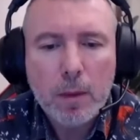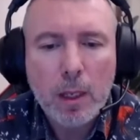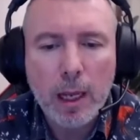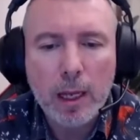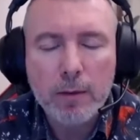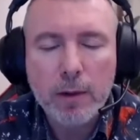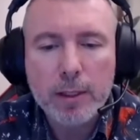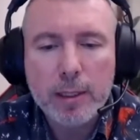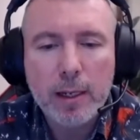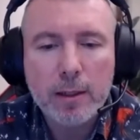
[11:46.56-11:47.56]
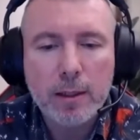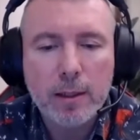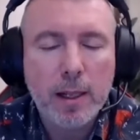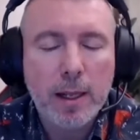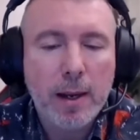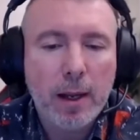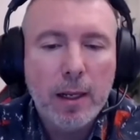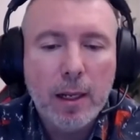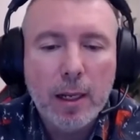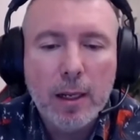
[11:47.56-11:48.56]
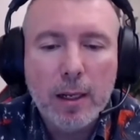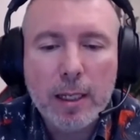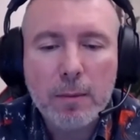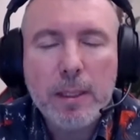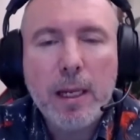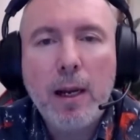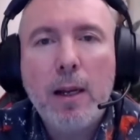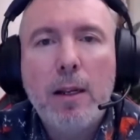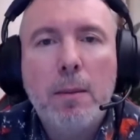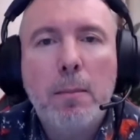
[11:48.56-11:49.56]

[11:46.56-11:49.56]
and very talented then there, that we are